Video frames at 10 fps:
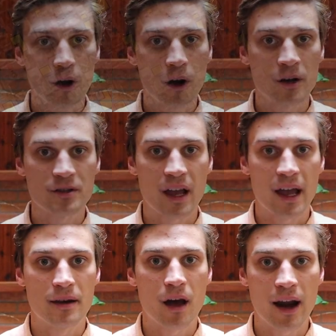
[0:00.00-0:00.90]
cars
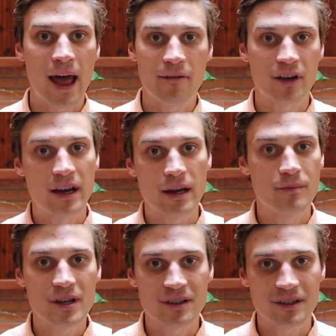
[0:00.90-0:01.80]
and not having any
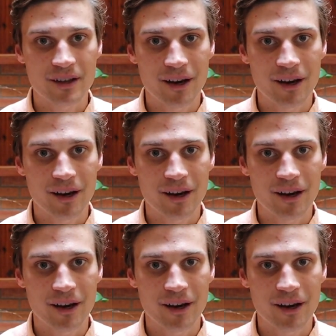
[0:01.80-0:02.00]
business